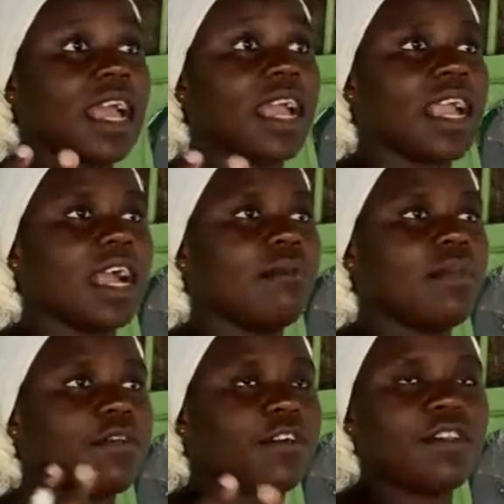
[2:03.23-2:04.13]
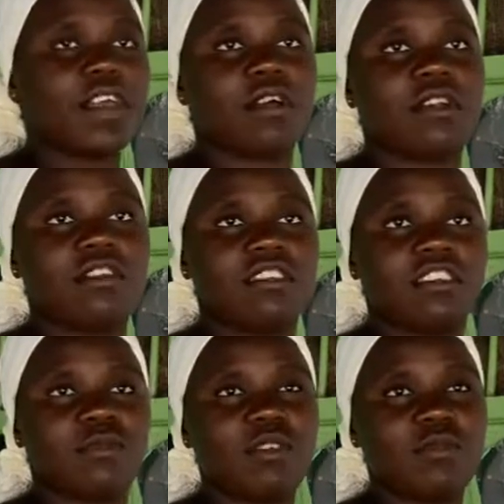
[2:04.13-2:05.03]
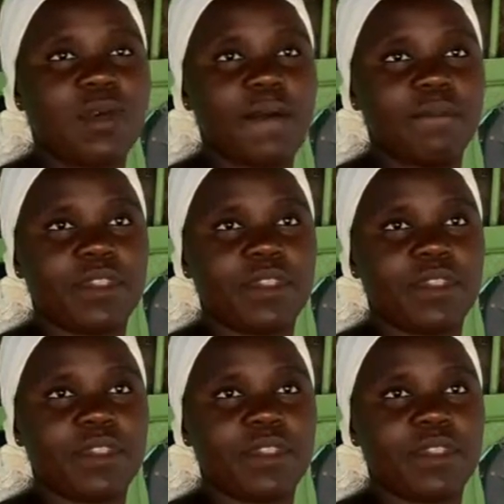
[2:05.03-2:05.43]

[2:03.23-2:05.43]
come before the closing speech mark.